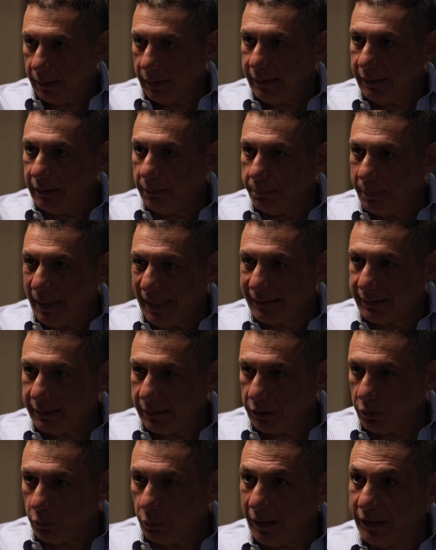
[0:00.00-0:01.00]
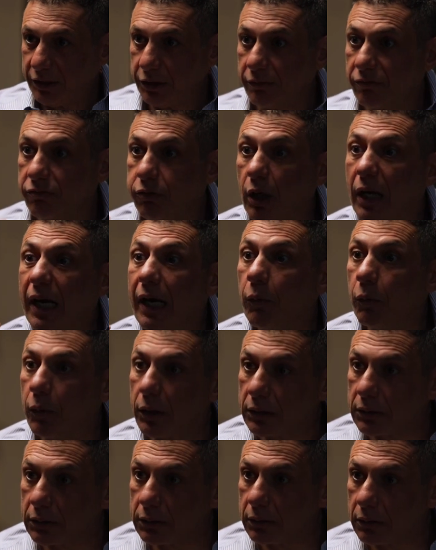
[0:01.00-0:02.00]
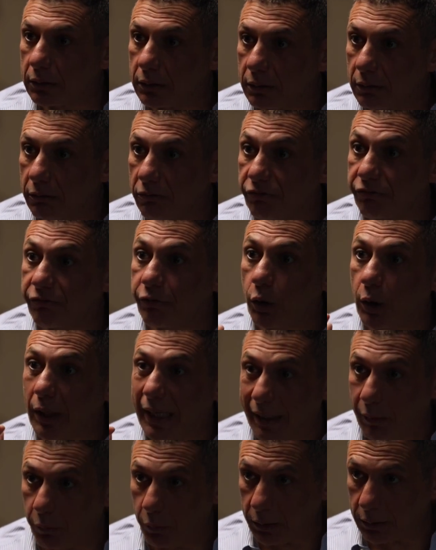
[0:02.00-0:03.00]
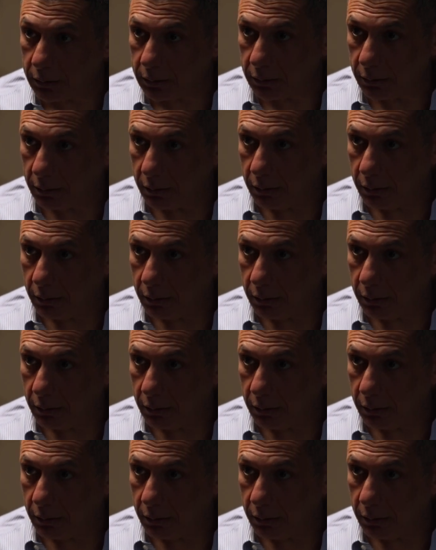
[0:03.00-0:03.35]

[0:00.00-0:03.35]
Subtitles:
in a bad situation for hours. For hours.